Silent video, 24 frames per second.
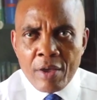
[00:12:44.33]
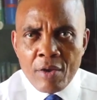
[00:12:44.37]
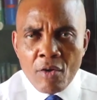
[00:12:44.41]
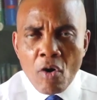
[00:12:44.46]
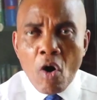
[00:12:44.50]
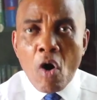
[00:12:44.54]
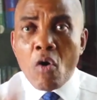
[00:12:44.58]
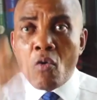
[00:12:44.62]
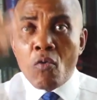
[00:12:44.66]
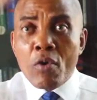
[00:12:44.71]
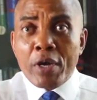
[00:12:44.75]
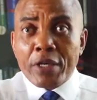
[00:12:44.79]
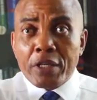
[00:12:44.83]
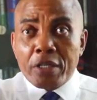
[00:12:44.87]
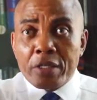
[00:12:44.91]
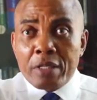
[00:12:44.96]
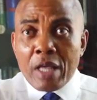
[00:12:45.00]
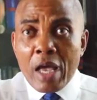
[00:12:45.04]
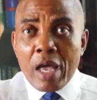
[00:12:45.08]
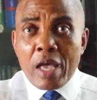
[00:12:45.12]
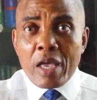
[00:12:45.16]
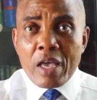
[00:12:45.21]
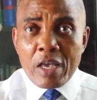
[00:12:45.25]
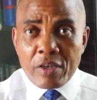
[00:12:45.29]
on which
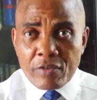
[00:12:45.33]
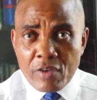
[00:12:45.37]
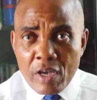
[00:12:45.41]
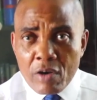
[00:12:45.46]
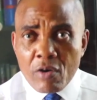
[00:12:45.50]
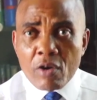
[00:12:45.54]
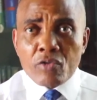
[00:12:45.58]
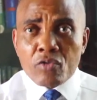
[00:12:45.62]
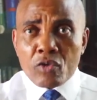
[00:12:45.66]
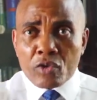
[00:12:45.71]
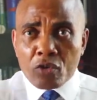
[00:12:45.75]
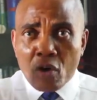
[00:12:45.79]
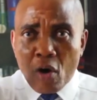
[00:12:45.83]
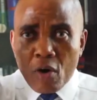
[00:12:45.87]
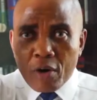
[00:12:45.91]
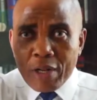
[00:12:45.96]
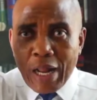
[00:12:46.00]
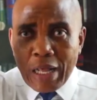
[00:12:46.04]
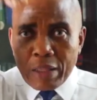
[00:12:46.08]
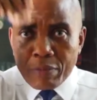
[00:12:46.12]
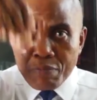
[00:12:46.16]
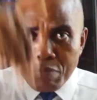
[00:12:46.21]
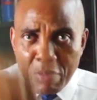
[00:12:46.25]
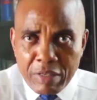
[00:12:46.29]
day is he going to call
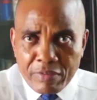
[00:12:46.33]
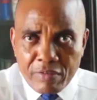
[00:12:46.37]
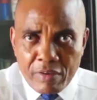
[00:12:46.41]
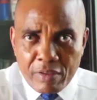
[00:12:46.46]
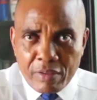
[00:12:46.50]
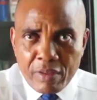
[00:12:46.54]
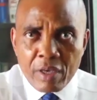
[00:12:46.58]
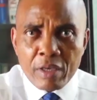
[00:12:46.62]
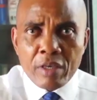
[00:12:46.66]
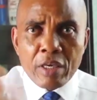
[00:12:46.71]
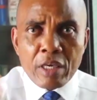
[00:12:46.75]
that meeting